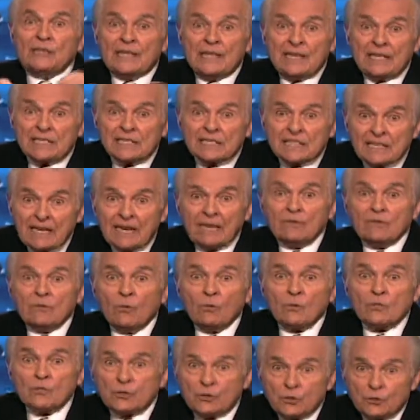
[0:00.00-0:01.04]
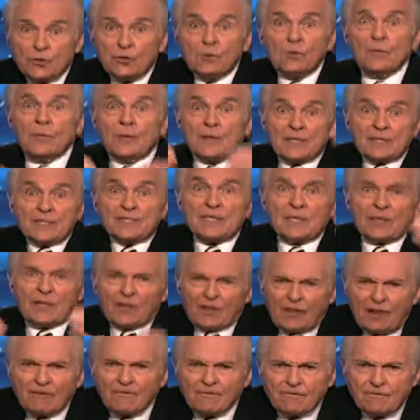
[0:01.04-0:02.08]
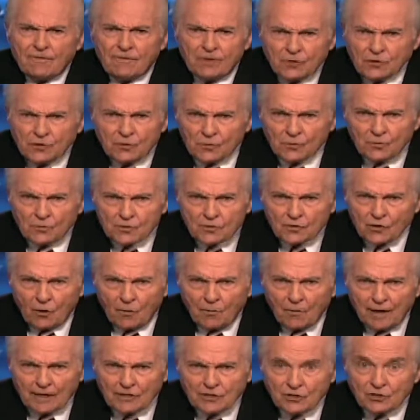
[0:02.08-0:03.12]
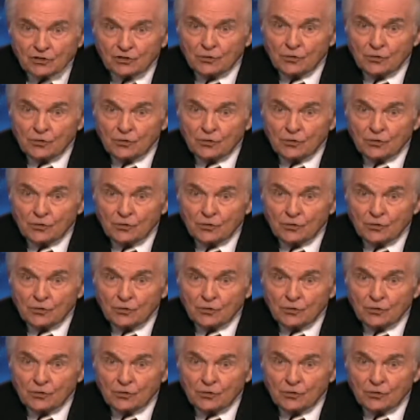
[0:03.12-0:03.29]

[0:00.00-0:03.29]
his son was a Jew because they loved the Jews so much.